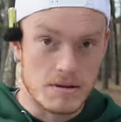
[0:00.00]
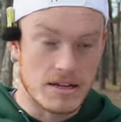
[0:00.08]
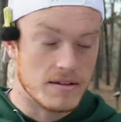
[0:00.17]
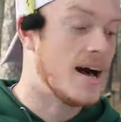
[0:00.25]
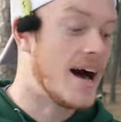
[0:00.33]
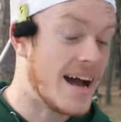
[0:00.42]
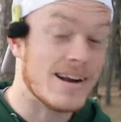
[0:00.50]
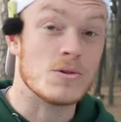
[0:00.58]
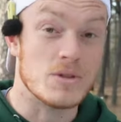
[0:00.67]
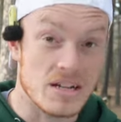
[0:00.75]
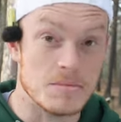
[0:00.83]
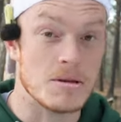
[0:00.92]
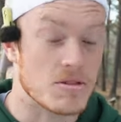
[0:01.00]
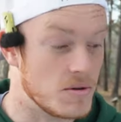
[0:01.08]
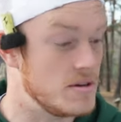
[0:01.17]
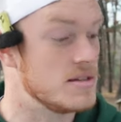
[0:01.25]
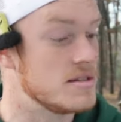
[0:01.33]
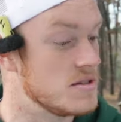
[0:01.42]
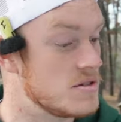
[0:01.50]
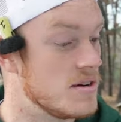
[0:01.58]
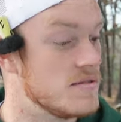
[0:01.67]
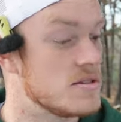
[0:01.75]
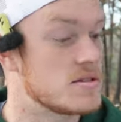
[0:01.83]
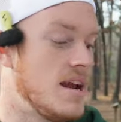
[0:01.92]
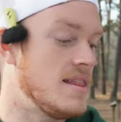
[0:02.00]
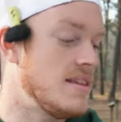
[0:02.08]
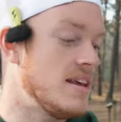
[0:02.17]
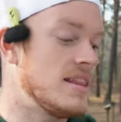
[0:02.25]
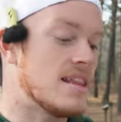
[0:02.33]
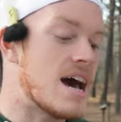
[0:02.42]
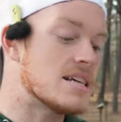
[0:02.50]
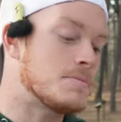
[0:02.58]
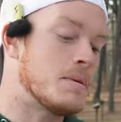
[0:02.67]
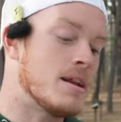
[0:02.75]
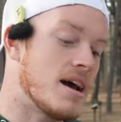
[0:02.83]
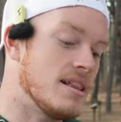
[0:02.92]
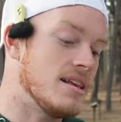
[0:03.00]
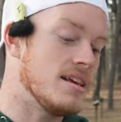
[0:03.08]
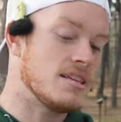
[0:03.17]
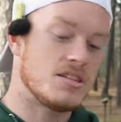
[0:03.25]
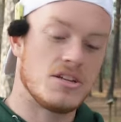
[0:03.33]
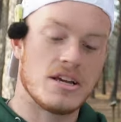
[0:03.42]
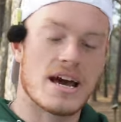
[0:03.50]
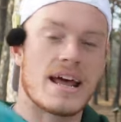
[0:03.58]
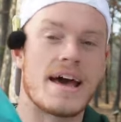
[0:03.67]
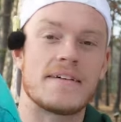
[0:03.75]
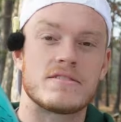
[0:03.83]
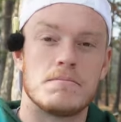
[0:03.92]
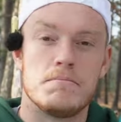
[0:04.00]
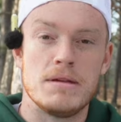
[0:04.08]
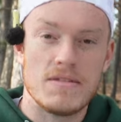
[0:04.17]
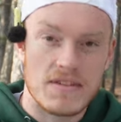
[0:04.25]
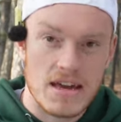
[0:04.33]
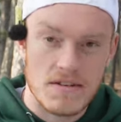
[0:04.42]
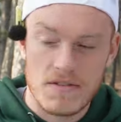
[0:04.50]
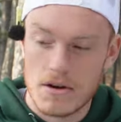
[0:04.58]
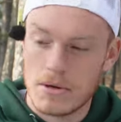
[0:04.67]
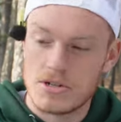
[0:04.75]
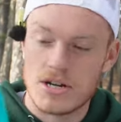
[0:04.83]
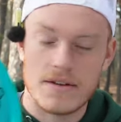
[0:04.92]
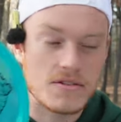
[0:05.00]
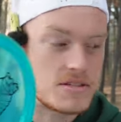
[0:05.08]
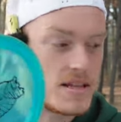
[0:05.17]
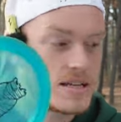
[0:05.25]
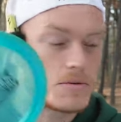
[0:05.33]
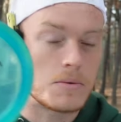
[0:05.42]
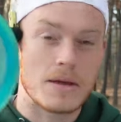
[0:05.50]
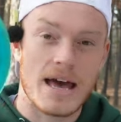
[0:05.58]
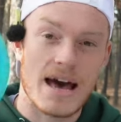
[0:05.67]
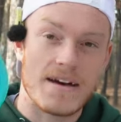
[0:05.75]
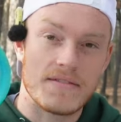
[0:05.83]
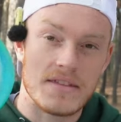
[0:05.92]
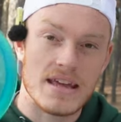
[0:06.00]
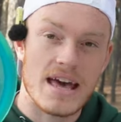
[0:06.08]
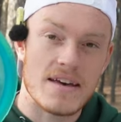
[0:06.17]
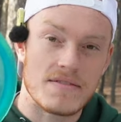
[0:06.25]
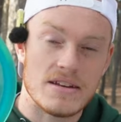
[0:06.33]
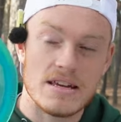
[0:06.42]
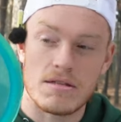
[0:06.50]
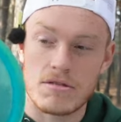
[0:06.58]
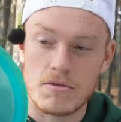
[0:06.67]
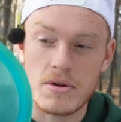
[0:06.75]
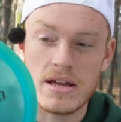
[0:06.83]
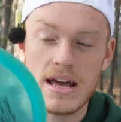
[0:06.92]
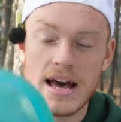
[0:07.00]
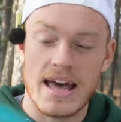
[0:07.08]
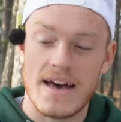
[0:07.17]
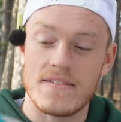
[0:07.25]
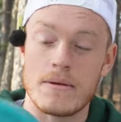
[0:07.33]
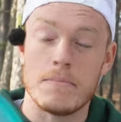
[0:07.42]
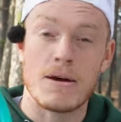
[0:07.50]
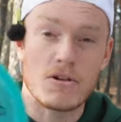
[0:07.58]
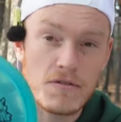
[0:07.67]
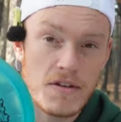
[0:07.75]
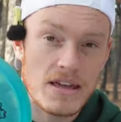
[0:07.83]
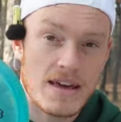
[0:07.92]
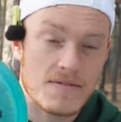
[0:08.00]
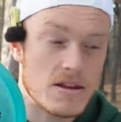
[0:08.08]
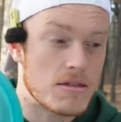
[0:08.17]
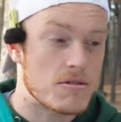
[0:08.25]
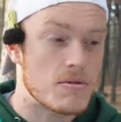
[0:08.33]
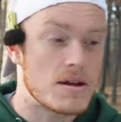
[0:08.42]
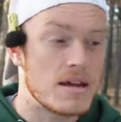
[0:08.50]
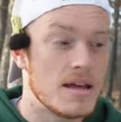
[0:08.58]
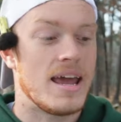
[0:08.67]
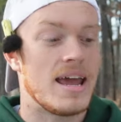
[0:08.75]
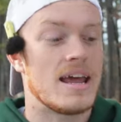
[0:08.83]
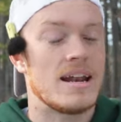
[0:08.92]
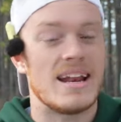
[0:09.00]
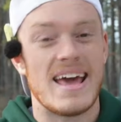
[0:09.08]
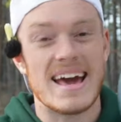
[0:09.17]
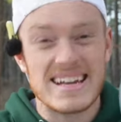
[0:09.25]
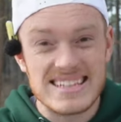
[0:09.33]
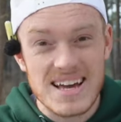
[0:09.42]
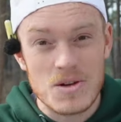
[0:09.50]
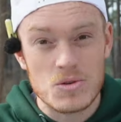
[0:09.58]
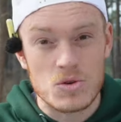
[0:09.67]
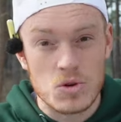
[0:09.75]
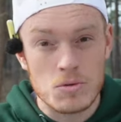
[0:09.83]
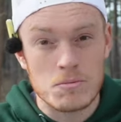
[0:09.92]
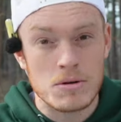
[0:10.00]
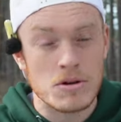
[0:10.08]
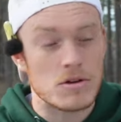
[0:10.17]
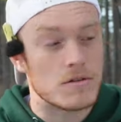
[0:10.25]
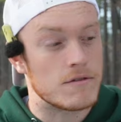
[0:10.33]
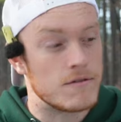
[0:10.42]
me, I don't need to be throwing distance drivers. And then last but not least, you gotta have some beefcake fairway drivers, and that's where we have the FD3. I have a Metal Flake FD3 and an X-Out Doombird